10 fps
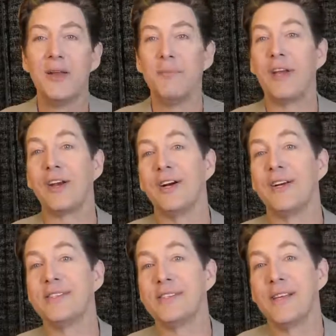
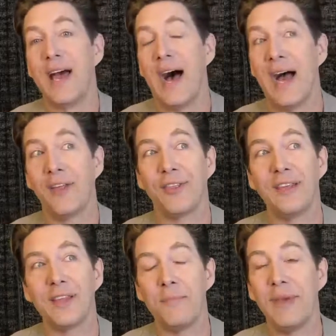because I
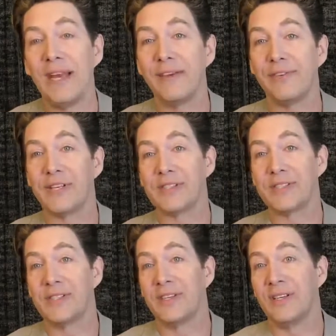think that many of
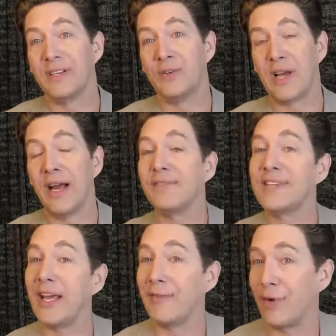us kind of
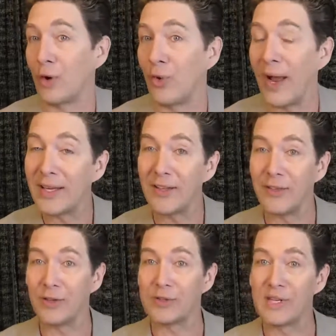take for granted
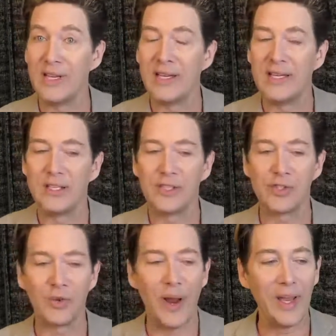those
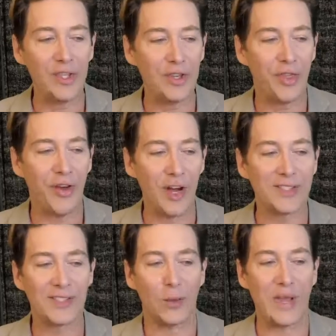strange
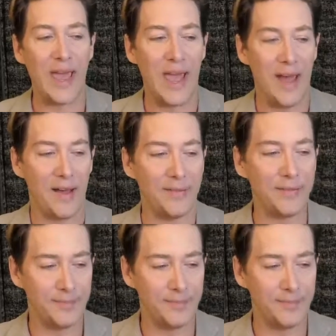thoughts that we have